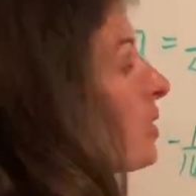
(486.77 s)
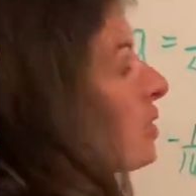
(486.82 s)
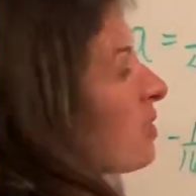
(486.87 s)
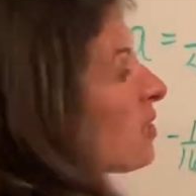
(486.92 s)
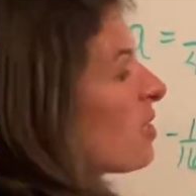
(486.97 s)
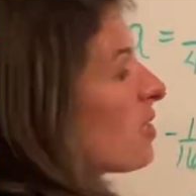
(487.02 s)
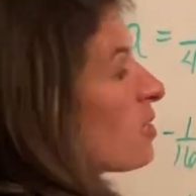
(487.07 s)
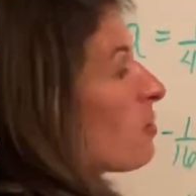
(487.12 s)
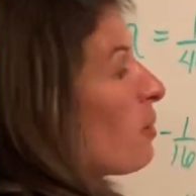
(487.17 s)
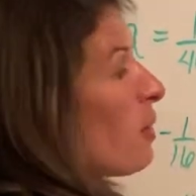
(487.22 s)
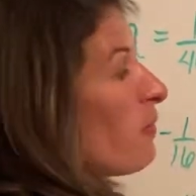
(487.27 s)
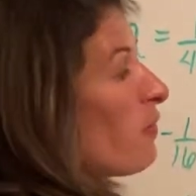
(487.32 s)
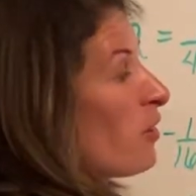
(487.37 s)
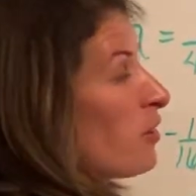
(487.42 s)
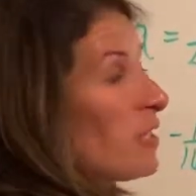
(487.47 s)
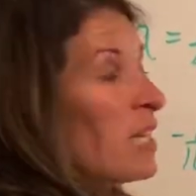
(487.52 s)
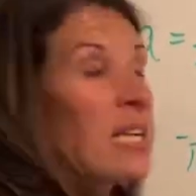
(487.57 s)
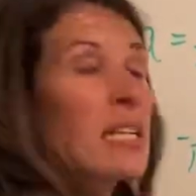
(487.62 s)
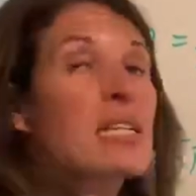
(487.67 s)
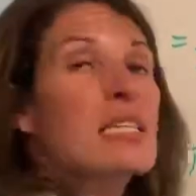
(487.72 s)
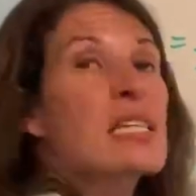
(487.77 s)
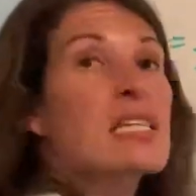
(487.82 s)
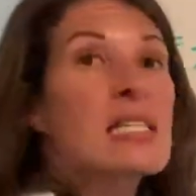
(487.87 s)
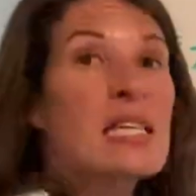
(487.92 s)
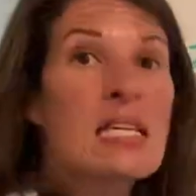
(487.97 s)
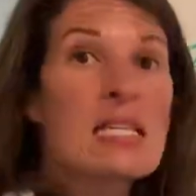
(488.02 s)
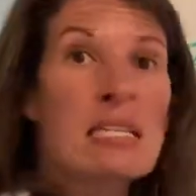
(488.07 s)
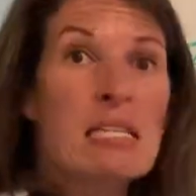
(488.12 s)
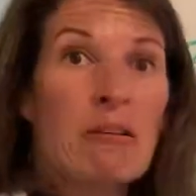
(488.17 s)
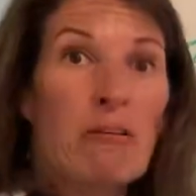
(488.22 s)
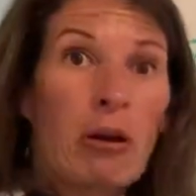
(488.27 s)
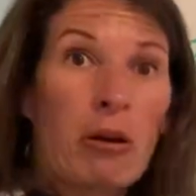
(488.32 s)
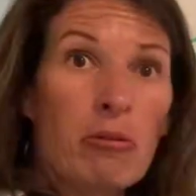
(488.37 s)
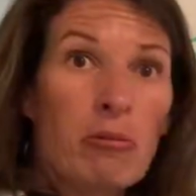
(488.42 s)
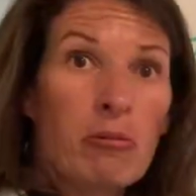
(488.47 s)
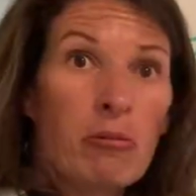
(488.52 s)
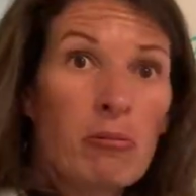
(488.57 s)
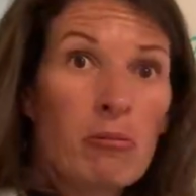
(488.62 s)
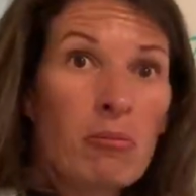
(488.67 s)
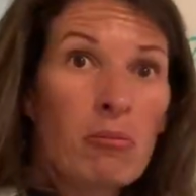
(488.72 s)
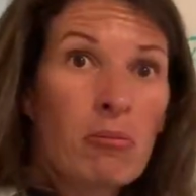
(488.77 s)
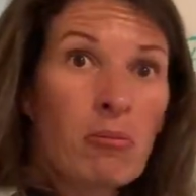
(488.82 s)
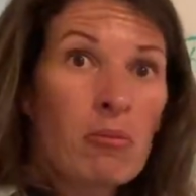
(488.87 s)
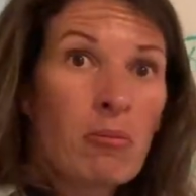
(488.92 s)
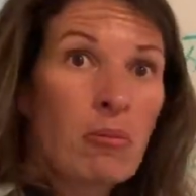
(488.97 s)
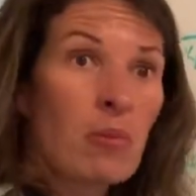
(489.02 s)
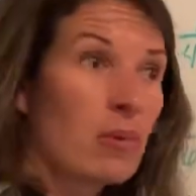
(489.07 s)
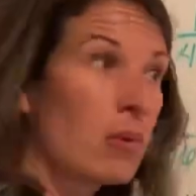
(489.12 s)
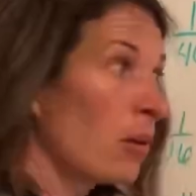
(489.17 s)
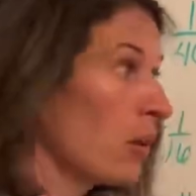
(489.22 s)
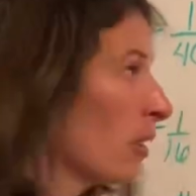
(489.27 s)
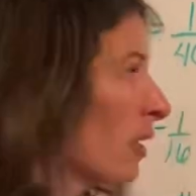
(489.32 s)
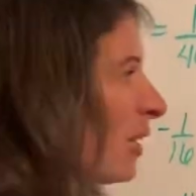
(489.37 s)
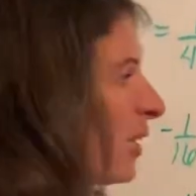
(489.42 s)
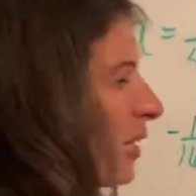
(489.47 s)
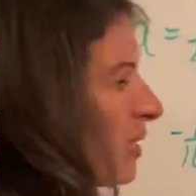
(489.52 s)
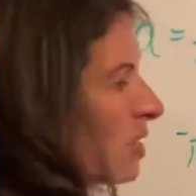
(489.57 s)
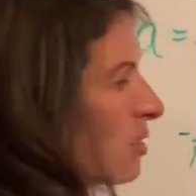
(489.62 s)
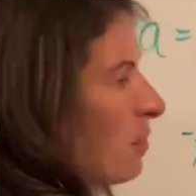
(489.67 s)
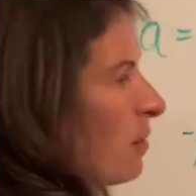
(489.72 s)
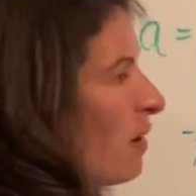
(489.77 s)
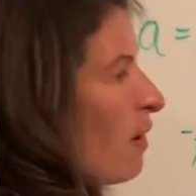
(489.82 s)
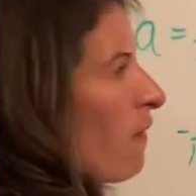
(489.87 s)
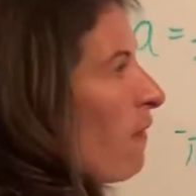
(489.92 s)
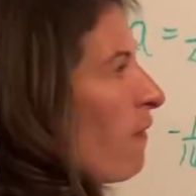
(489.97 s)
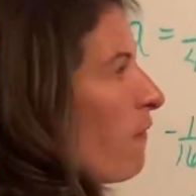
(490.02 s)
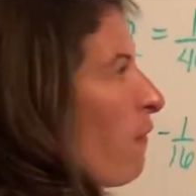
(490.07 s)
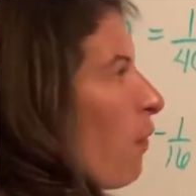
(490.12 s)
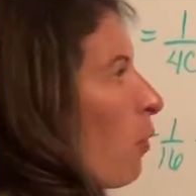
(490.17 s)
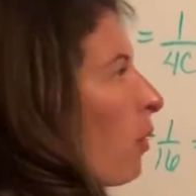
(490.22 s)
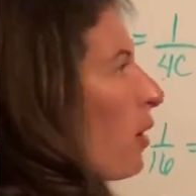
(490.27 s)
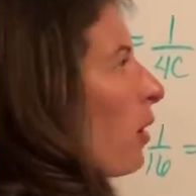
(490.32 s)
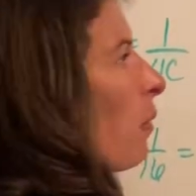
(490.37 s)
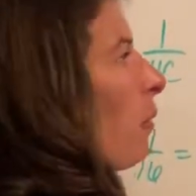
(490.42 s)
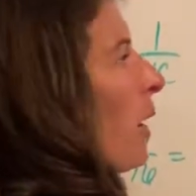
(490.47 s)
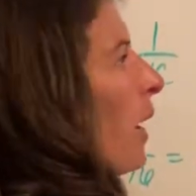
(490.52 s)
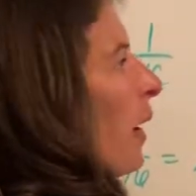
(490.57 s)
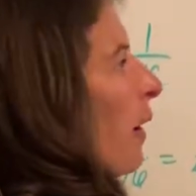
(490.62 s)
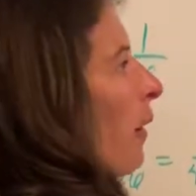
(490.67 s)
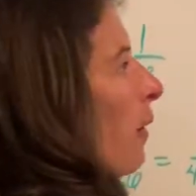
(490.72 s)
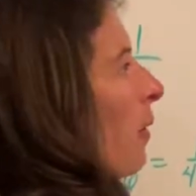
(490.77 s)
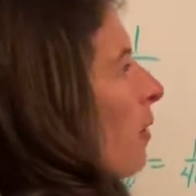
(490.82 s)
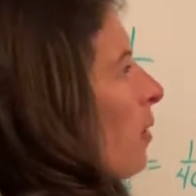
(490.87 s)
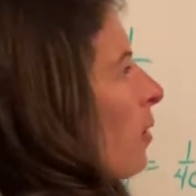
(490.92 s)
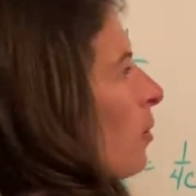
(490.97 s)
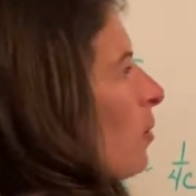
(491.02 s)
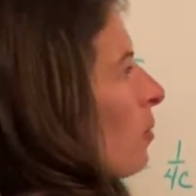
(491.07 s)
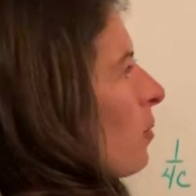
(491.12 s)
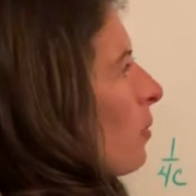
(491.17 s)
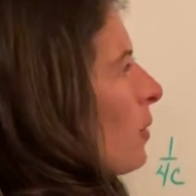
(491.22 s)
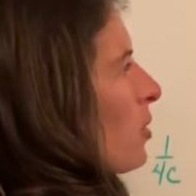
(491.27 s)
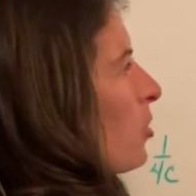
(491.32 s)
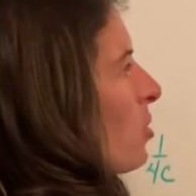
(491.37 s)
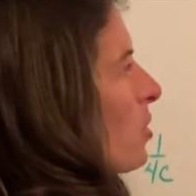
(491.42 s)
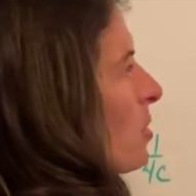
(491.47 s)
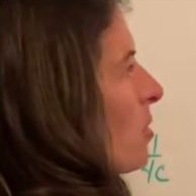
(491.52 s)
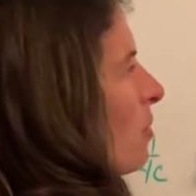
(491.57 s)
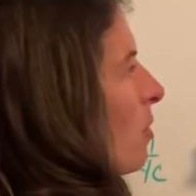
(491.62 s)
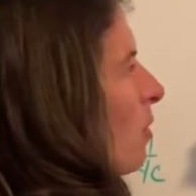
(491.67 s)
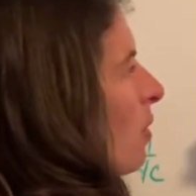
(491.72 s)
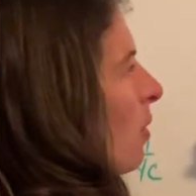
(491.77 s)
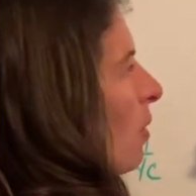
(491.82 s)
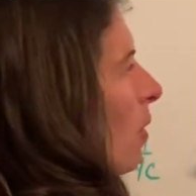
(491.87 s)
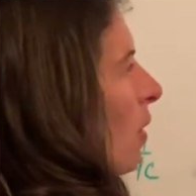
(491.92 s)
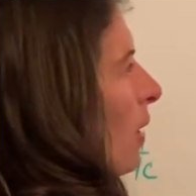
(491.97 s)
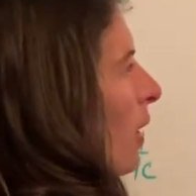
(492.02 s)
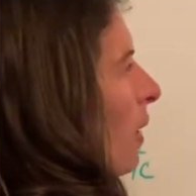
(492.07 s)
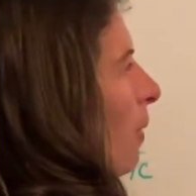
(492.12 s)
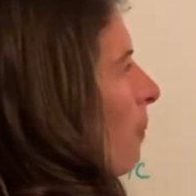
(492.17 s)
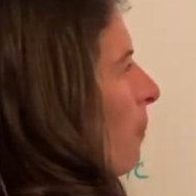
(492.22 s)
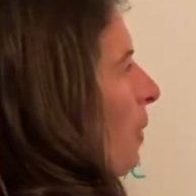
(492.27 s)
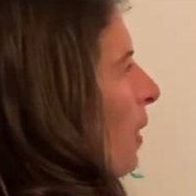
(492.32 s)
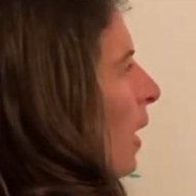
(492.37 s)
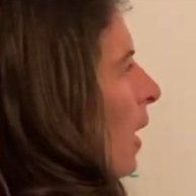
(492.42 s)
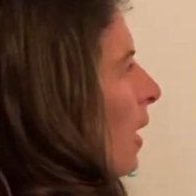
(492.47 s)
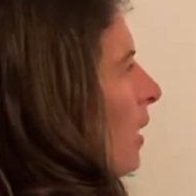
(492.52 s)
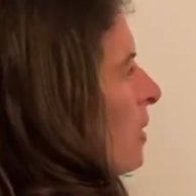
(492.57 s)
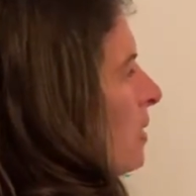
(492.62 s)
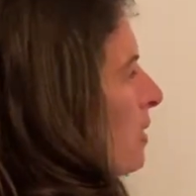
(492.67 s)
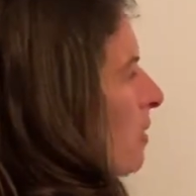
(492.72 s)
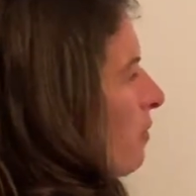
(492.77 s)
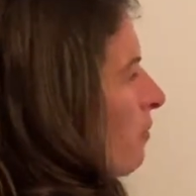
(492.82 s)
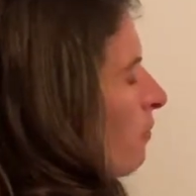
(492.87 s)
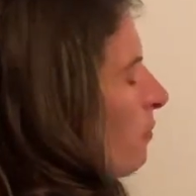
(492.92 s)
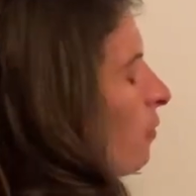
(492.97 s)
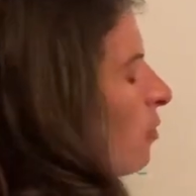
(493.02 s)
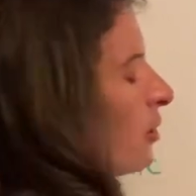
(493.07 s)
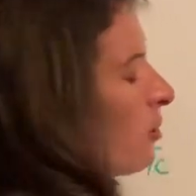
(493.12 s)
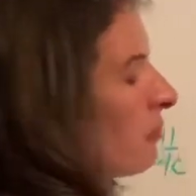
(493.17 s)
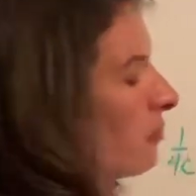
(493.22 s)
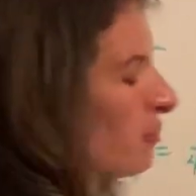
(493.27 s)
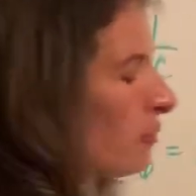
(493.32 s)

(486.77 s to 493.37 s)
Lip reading: Since my vertex is at 0, it has to be 4 away, which is at +4.